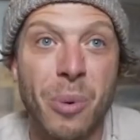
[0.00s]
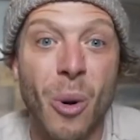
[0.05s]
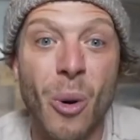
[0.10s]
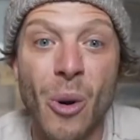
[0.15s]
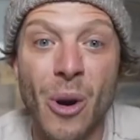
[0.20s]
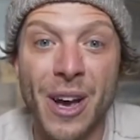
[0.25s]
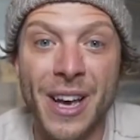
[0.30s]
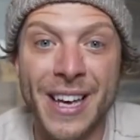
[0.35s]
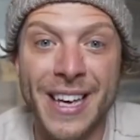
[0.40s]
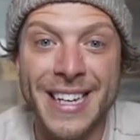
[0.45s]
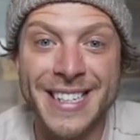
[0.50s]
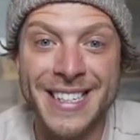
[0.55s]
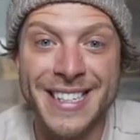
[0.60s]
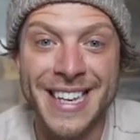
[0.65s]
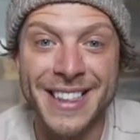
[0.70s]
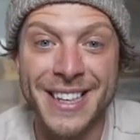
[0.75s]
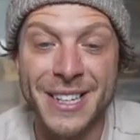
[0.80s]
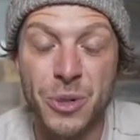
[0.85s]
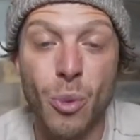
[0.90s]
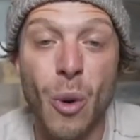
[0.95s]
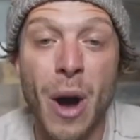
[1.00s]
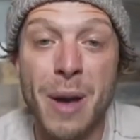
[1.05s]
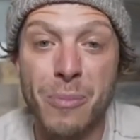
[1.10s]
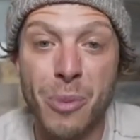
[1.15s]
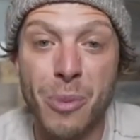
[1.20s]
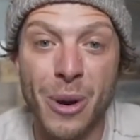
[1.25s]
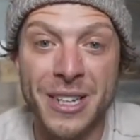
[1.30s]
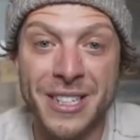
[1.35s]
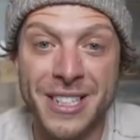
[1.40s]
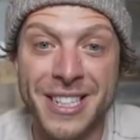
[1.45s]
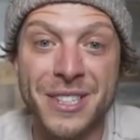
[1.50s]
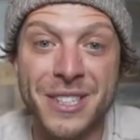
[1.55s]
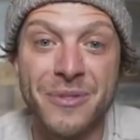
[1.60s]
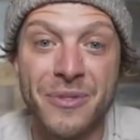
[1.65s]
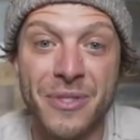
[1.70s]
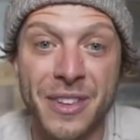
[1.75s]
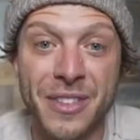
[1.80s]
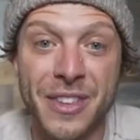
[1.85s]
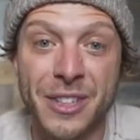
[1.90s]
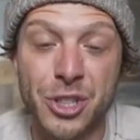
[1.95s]
boy is in this white boy is in
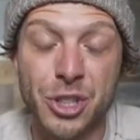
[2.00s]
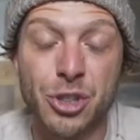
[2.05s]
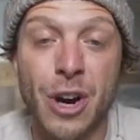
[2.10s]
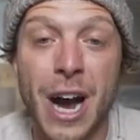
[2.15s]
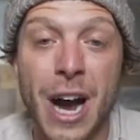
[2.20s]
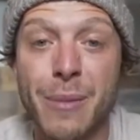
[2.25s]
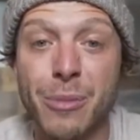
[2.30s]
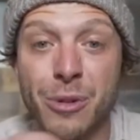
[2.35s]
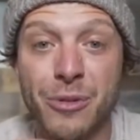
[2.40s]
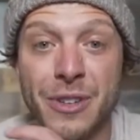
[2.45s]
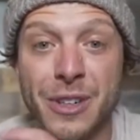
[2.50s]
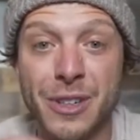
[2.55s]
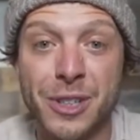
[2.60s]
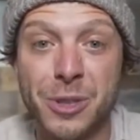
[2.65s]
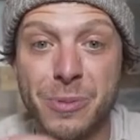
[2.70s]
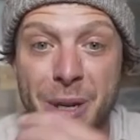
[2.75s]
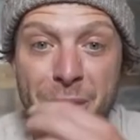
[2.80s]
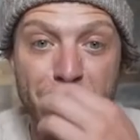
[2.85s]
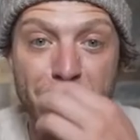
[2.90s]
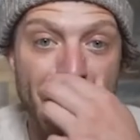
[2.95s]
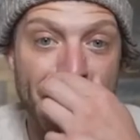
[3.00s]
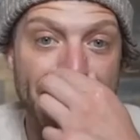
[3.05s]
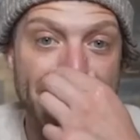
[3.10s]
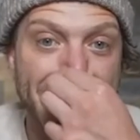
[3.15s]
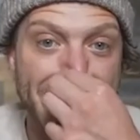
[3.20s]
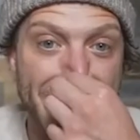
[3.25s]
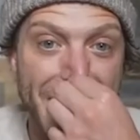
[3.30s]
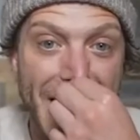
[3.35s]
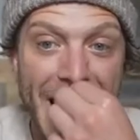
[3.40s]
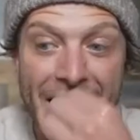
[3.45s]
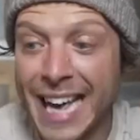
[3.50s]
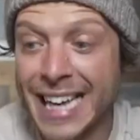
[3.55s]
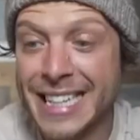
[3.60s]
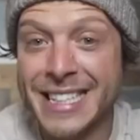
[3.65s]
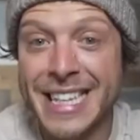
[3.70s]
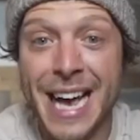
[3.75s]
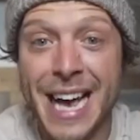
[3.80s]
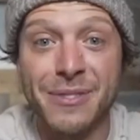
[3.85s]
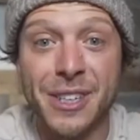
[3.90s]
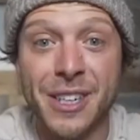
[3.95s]
this this tribal village being raised and the
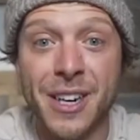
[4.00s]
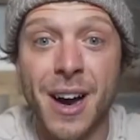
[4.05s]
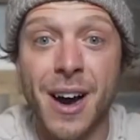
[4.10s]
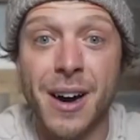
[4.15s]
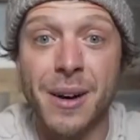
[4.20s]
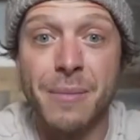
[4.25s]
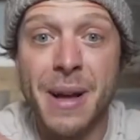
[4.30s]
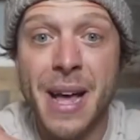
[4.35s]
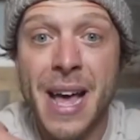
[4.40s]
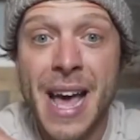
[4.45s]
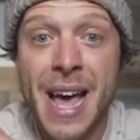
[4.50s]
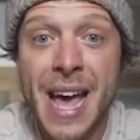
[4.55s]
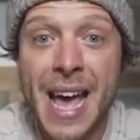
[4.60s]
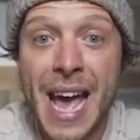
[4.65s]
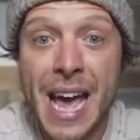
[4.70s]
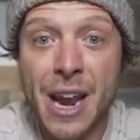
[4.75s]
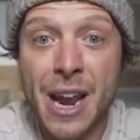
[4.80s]
ants have to come